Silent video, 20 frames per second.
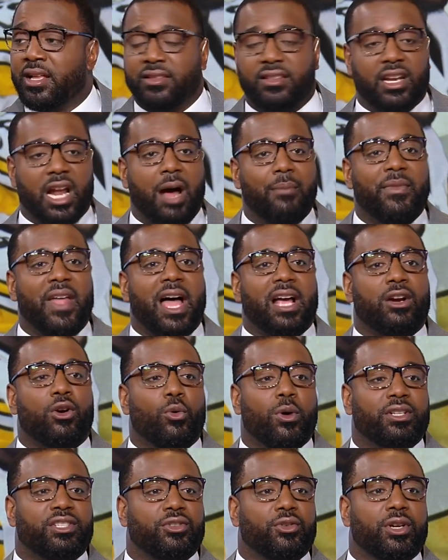then I'm not
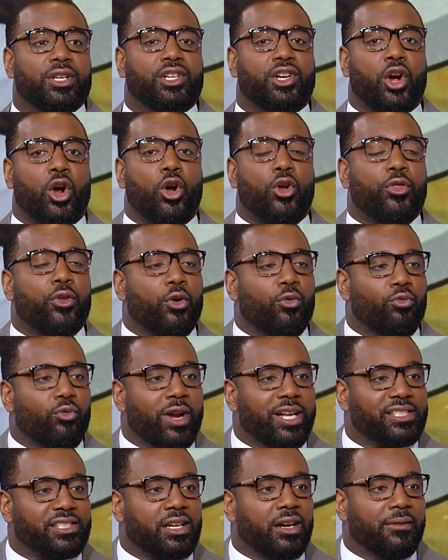going to incur the
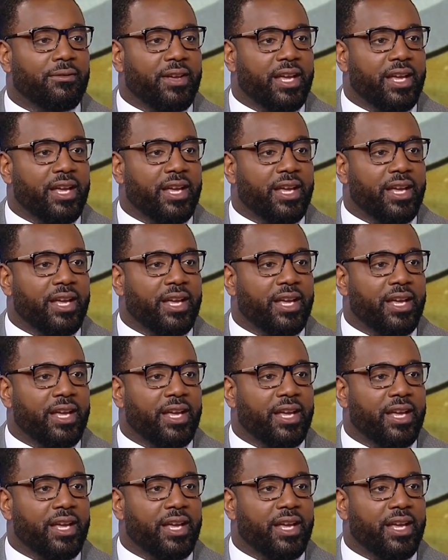risk of